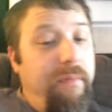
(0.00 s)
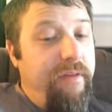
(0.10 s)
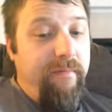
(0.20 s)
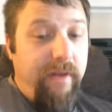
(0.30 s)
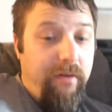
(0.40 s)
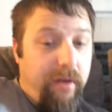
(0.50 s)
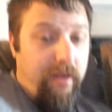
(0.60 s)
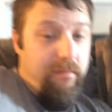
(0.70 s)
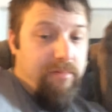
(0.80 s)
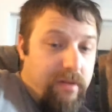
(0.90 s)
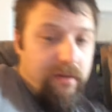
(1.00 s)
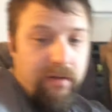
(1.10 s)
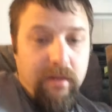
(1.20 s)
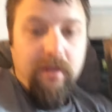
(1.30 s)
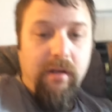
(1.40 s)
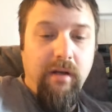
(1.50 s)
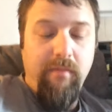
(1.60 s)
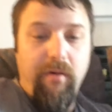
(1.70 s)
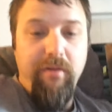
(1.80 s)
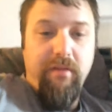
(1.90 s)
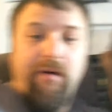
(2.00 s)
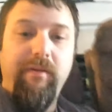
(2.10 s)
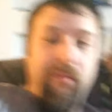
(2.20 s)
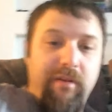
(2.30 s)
me some video games. I've always loved them